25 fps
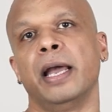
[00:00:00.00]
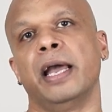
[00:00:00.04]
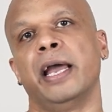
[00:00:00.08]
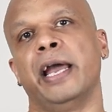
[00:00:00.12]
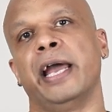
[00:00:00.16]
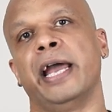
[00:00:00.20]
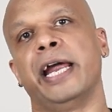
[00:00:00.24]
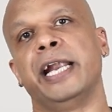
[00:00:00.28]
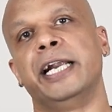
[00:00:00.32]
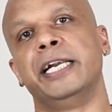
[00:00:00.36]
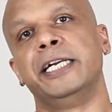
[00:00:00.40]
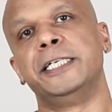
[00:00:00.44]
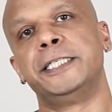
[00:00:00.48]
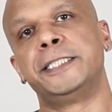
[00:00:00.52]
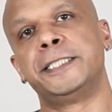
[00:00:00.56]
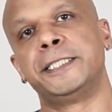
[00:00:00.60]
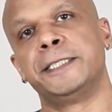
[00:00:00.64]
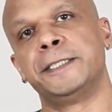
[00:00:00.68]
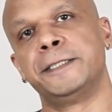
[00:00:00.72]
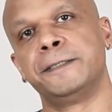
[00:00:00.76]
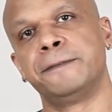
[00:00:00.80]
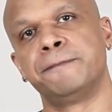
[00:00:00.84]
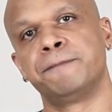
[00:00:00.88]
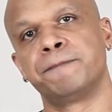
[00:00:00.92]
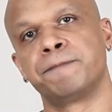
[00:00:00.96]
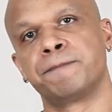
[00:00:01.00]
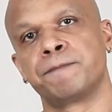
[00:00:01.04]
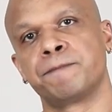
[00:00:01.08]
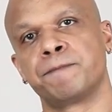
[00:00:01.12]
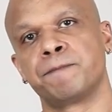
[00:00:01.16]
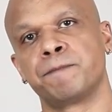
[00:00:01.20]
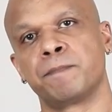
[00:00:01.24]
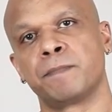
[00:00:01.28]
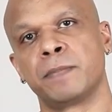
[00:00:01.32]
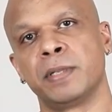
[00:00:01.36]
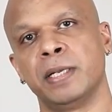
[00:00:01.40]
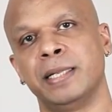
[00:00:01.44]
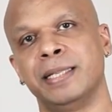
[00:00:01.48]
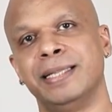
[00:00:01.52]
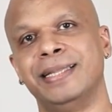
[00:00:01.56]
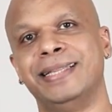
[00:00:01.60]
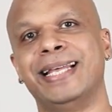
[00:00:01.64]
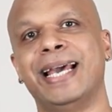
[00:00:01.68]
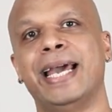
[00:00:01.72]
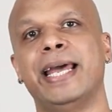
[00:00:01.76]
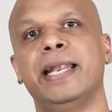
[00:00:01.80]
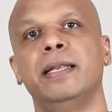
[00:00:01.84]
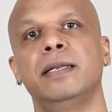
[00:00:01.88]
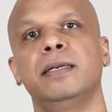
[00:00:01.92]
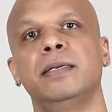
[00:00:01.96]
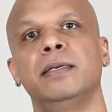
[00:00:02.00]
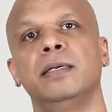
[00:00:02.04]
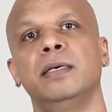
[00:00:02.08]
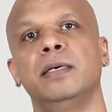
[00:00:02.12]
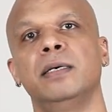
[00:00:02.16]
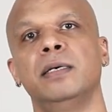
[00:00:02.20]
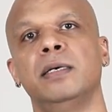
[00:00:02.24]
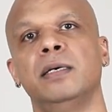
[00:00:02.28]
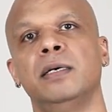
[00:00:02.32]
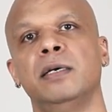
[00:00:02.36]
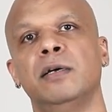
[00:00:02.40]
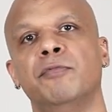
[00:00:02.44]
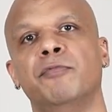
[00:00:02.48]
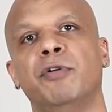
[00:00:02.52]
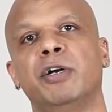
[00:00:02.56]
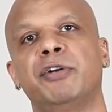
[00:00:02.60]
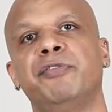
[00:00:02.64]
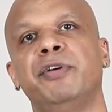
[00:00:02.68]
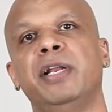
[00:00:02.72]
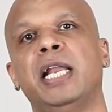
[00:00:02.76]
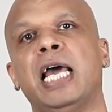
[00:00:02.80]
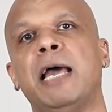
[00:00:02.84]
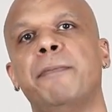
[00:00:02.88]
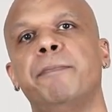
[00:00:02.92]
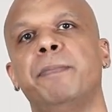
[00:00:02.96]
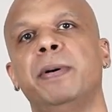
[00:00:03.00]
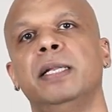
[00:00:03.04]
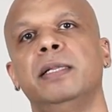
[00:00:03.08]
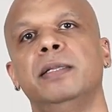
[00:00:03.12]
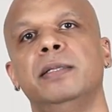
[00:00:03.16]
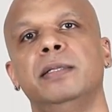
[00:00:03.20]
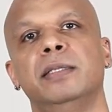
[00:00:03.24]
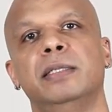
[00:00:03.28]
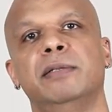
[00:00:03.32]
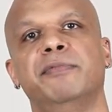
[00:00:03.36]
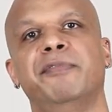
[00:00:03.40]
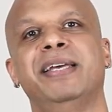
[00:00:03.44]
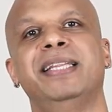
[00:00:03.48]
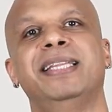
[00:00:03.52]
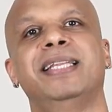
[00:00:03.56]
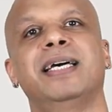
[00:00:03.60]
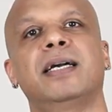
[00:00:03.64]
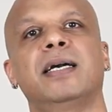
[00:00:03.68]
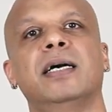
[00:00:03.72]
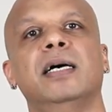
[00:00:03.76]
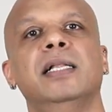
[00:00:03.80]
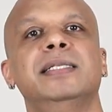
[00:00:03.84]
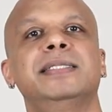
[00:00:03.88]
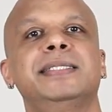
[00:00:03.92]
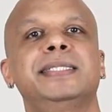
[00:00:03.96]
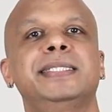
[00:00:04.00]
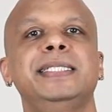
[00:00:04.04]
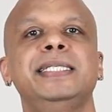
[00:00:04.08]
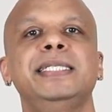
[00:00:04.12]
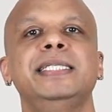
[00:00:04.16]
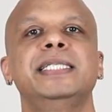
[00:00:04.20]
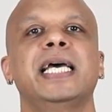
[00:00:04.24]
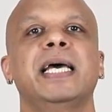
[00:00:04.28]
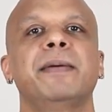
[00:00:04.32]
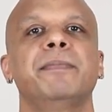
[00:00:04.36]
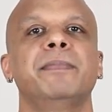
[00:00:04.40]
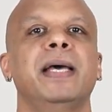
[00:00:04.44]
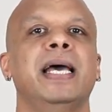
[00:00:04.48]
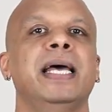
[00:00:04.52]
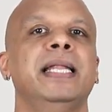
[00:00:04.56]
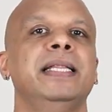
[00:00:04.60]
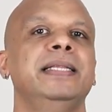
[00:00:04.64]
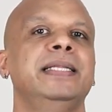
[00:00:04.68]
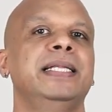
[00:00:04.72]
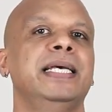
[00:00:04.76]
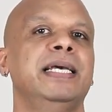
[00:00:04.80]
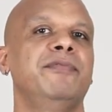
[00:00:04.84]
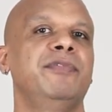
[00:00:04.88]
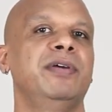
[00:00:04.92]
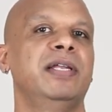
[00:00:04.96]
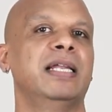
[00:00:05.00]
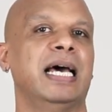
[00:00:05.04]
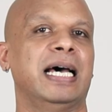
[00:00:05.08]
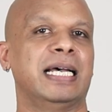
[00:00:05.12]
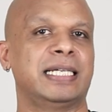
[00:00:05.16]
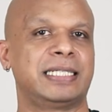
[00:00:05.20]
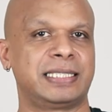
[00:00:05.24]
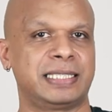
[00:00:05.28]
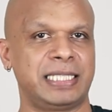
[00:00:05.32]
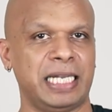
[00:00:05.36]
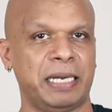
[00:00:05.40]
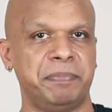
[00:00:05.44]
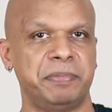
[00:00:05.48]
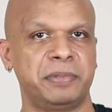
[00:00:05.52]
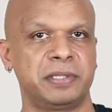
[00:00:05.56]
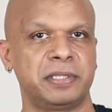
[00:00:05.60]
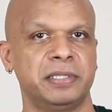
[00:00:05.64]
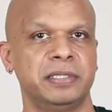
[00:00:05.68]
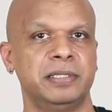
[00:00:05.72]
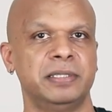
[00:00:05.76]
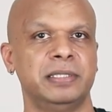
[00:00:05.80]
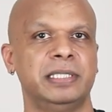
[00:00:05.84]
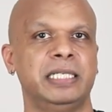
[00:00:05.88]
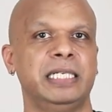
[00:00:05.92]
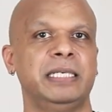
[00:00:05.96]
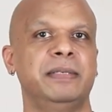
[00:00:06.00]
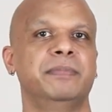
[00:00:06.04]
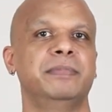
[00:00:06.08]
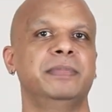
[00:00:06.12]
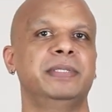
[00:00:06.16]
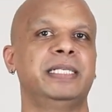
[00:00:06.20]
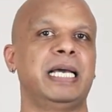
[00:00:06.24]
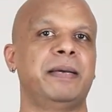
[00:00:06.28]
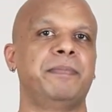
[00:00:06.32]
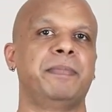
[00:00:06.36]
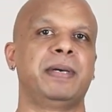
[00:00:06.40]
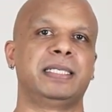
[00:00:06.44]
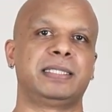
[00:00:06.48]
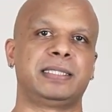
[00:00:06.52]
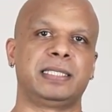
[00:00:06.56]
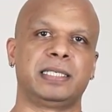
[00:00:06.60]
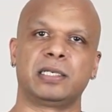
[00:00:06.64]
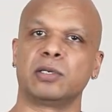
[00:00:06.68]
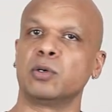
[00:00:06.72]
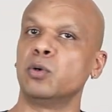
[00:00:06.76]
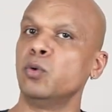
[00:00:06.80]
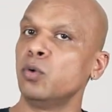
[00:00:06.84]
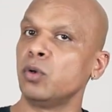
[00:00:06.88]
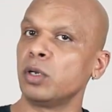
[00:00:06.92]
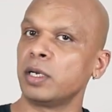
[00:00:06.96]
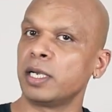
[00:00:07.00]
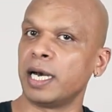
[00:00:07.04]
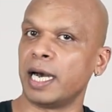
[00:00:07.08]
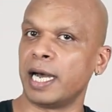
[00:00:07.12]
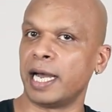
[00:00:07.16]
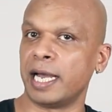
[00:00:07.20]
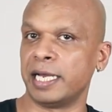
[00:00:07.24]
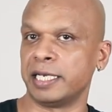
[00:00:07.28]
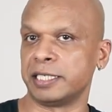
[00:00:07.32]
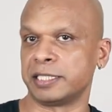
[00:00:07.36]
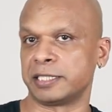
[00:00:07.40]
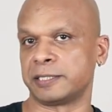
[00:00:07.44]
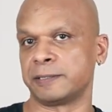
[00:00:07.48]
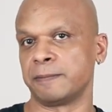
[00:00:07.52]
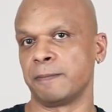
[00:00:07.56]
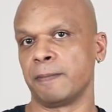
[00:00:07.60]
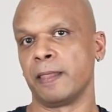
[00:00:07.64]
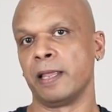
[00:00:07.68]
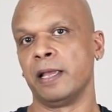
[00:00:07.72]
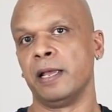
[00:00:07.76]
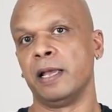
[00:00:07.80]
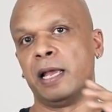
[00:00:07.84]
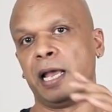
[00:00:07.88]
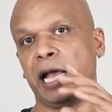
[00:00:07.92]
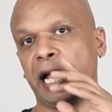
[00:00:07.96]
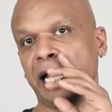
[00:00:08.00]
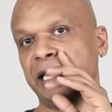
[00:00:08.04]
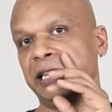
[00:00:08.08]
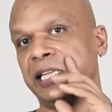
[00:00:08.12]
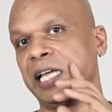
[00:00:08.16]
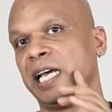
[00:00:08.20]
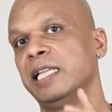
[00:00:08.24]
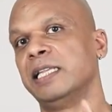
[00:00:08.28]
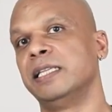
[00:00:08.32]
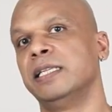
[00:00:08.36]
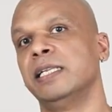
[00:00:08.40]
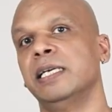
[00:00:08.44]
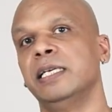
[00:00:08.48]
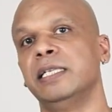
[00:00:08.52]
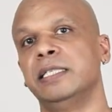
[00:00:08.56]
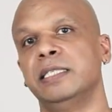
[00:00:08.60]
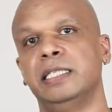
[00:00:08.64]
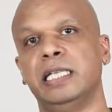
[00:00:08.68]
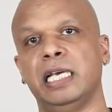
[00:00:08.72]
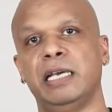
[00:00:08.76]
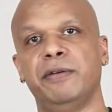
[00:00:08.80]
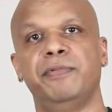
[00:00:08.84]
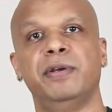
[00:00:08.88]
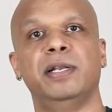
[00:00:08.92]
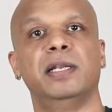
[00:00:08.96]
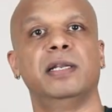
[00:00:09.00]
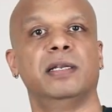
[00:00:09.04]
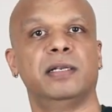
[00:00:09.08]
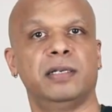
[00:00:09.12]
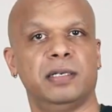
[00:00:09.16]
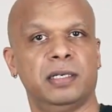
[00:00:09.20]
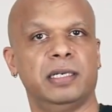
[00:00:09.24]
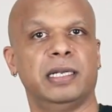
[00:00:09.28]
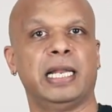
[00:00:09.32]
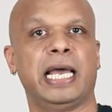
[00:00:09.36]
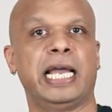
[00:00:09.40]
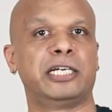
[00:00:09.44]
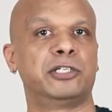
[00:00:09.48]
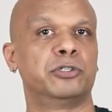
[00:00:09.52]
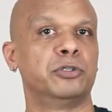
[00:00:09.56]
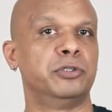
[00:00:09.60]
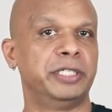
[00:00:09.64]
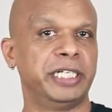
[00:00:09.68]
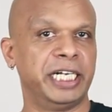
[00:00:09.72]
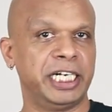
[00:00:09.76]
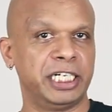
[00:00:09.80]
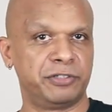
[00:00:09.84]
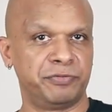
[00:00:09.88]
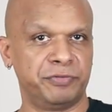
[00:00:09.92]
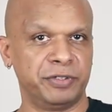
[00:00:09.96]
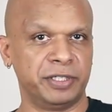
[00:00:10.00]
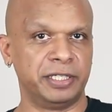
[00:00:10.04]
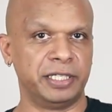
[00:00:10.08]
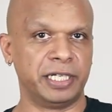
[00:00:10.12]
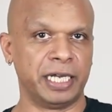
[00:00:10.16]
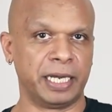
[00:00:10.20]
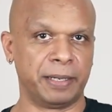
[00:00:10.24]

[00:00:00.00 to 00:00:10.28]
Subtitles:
And then what will happen when the girls see them and they will accept them as a cool guys, and then they will like to date with